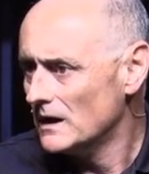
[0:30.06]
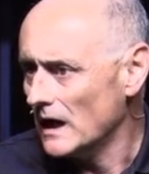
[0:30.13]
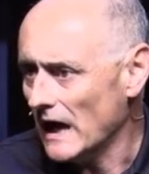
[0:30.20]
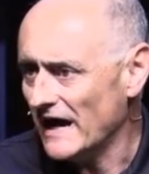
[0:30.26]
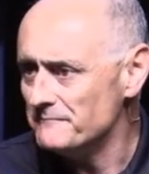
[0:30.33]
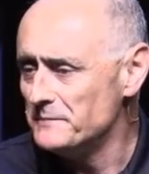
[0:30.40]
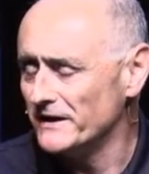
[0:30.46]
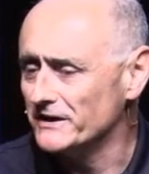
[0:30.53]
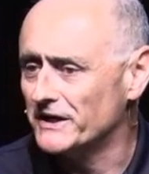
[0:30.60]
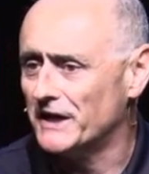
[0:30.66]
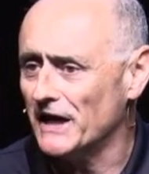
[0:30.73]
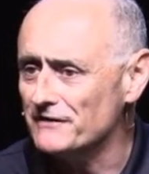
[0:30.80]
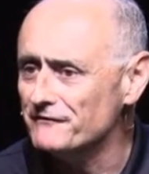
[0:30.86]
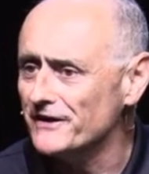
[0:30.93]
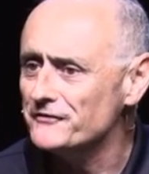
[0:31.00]
I've been
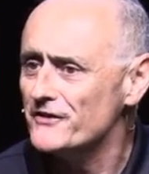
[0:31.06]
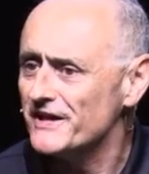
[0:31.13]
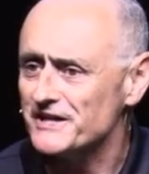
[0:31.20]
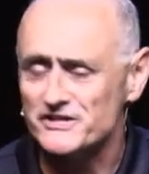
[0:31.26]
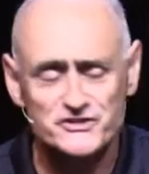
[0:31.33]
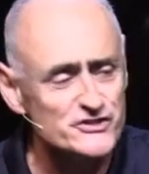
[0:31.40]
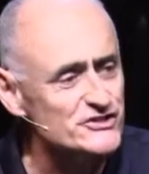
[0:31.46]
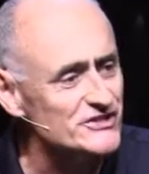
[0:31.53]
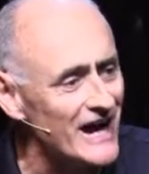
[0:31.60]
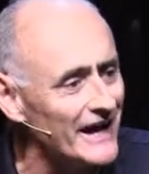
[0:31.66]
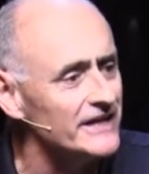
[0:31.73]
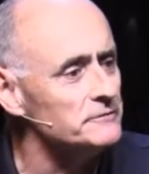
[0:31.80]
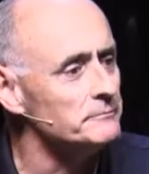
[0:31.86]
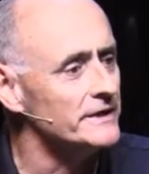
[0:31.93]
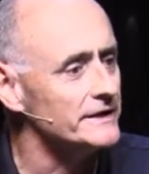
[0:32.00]
given the
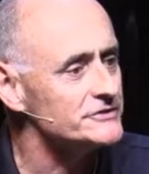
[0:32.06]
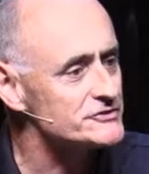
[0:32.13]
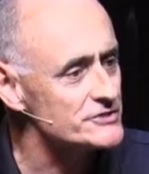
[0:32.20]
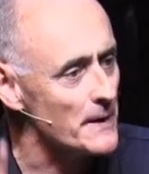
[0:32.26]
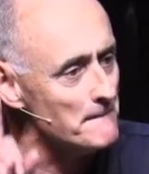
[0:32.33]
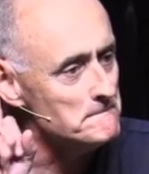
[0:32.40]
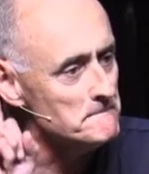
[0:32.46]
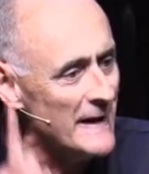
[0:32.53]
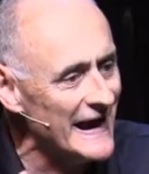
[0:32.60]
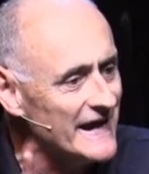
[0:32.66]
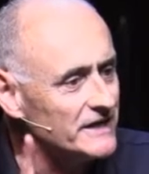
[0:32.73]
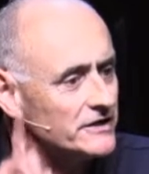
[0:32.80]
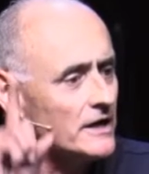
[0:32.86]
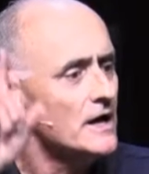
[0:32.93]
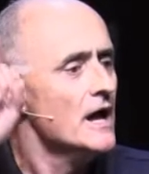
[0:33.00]
assignment to
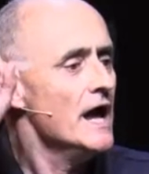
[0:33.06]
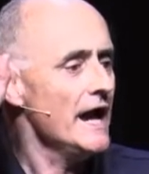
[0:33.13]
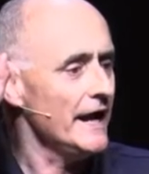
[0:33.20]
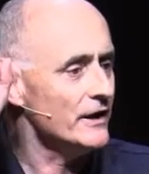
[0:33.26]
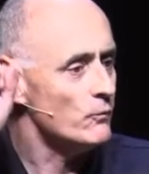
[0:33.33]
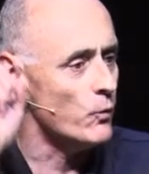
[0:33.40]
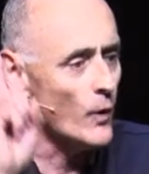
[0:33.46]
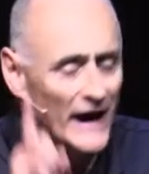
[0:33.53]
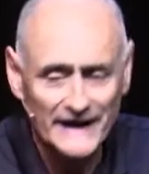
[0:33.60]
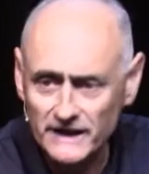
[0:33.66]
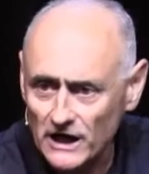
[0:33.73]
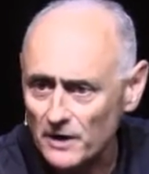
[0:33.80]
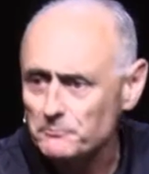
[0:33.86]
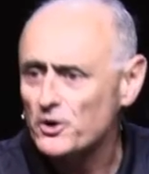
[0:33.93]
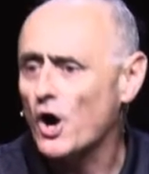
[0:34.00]
make a wake
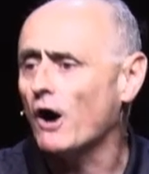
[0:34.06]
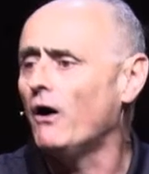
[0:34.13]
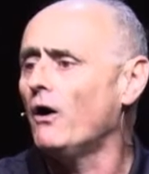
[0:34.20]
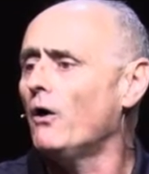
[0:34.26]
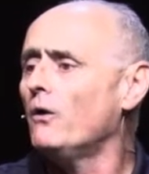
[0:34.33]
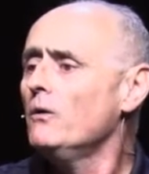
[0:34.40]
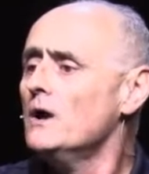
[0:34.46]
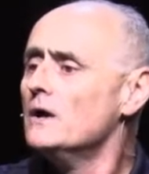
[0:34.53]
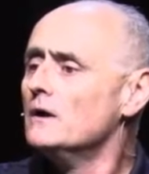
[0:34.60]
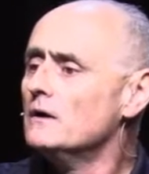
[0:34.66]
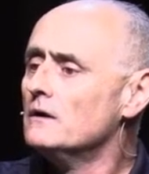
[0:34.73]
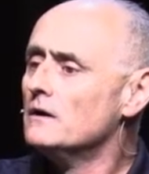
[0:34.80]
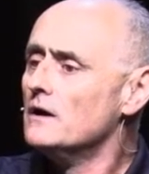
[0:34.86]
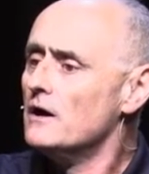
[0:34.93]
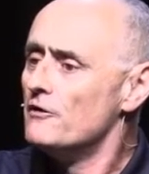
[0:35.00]
up call
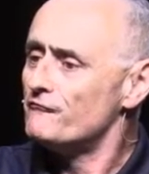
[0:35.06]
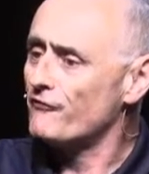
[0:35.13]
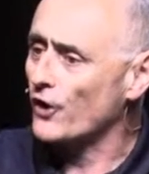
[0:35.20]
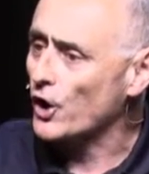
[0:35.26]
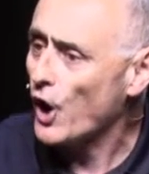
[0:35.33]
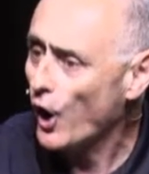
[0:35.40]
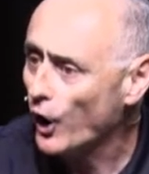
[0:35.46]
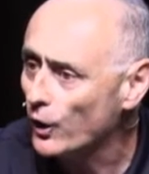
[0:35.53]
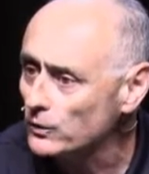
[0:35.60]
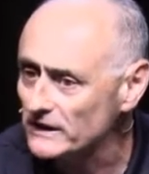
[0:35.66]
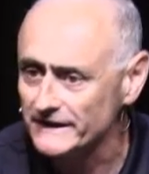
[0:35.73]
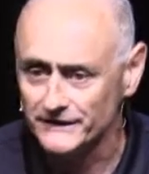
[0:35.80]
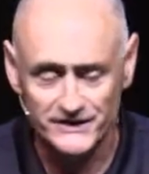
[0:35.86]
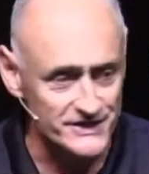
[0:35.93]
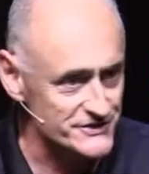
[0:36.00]
for
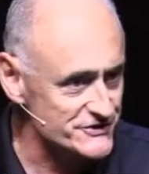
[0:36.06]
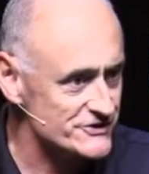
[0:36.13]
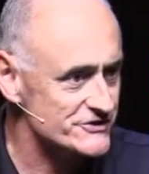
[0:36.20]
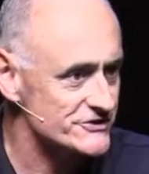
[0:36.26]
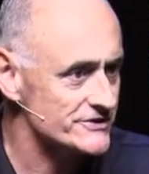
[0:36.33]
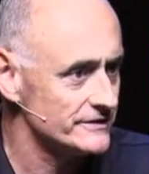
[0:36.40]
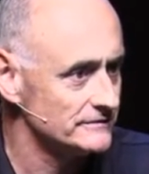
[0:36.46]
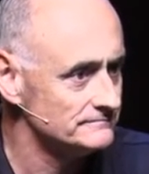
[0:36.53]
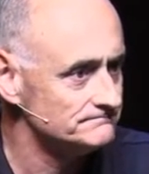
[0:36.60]
holiness.